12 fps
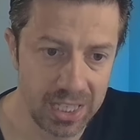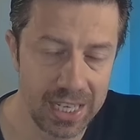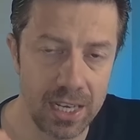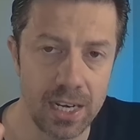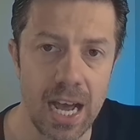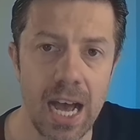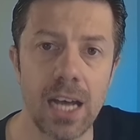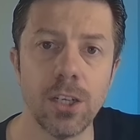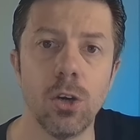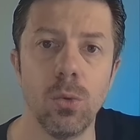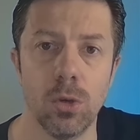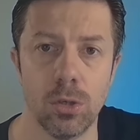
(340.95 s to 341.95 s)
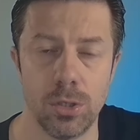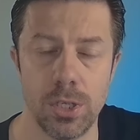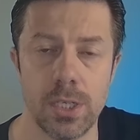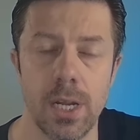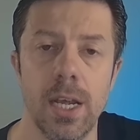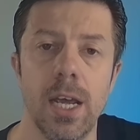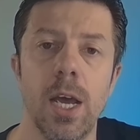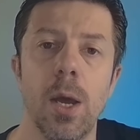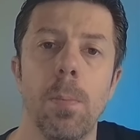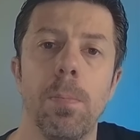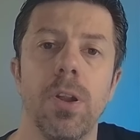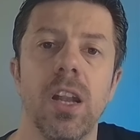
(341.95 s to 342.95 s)
In other words,
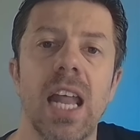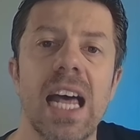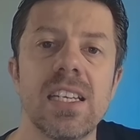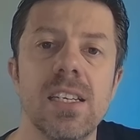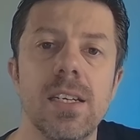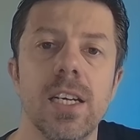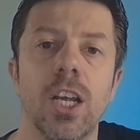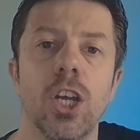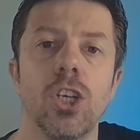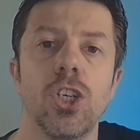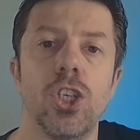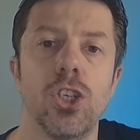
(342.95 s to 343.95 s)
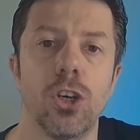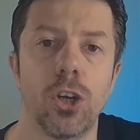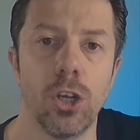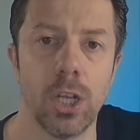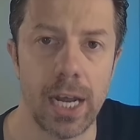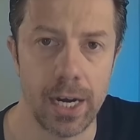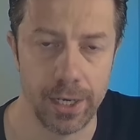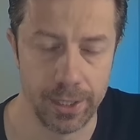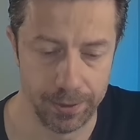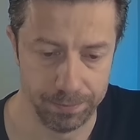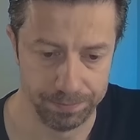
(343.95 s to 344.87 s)
plastic circularity.